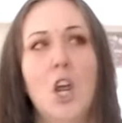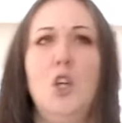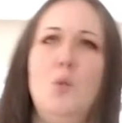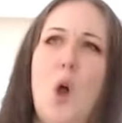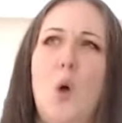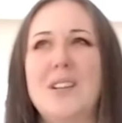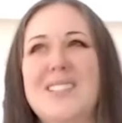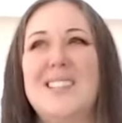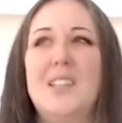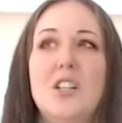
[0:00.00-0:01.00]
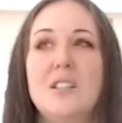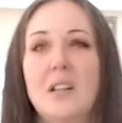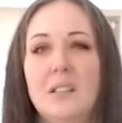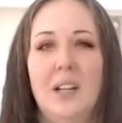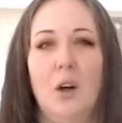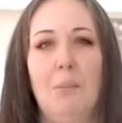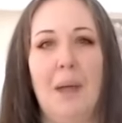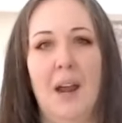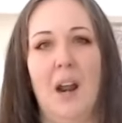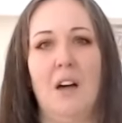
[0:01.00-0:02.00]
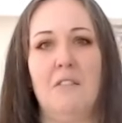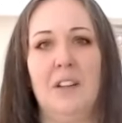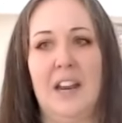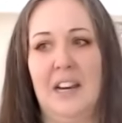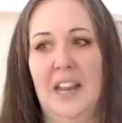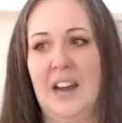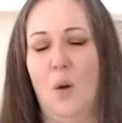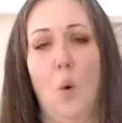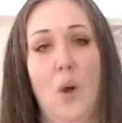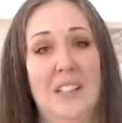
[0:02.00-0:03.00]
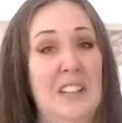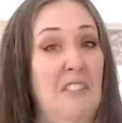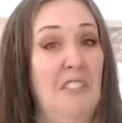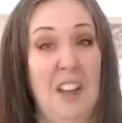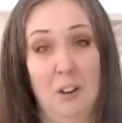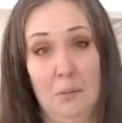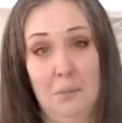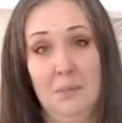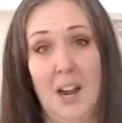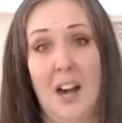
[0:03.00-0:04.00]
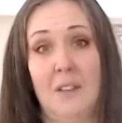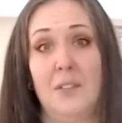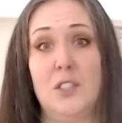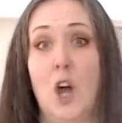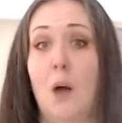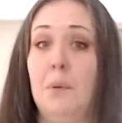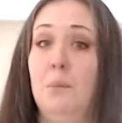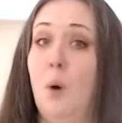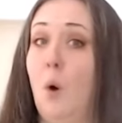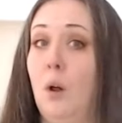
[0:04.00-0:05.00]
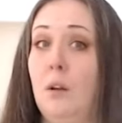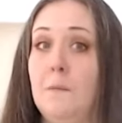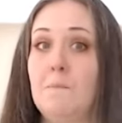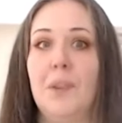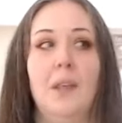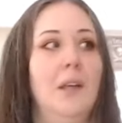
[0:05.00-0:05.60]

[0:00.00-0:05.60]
you notice that there's a little bit of like an oily film kind of on the top of the bowl.